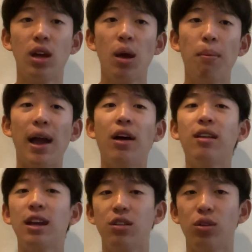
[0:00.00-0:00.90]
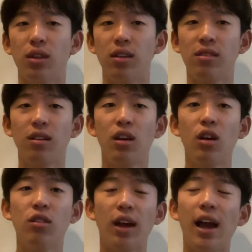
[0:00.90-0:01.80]
But how do they do this?
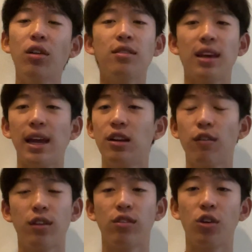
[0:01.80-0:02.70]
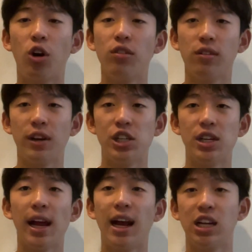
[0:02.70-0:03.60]
So how does any of this conservation
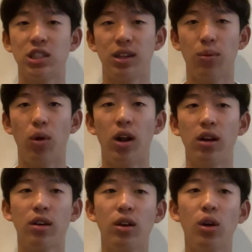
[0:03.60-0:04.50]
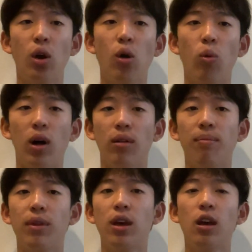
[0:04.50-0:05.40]
actually work? Well,
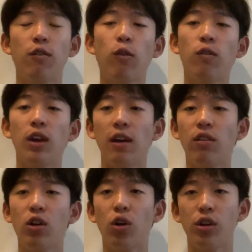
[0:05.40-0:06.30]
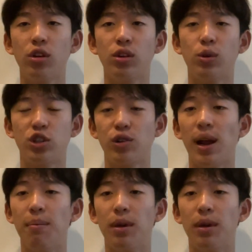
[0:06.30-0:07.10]
if you've ever gone on to a tramp